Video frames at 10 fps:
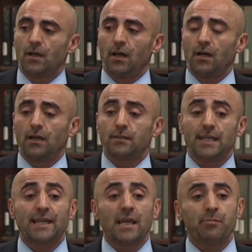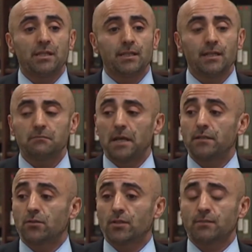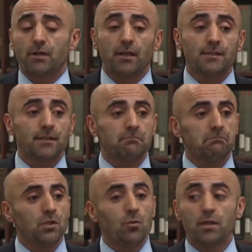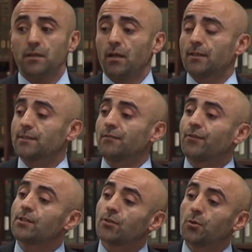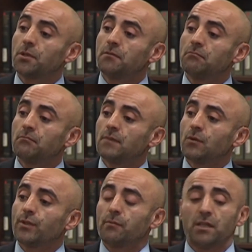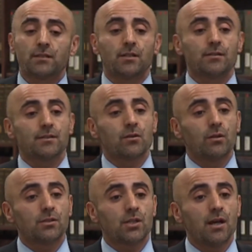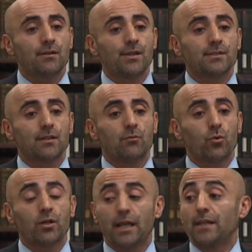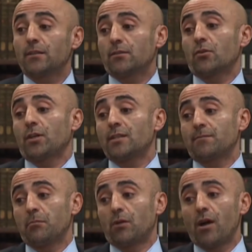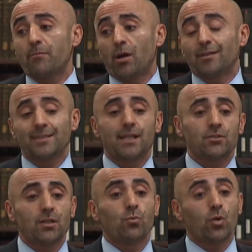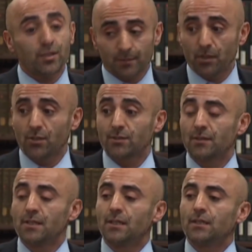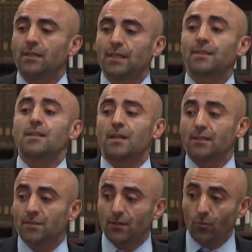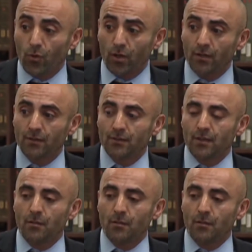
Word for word: uh, and the A K P did. And Turks realized that, you know what, hell doesn't freeze over. When the military doesn't call a shot, things get work. And it, Turkey's Iraq policy actually worked, because it did not enter the war,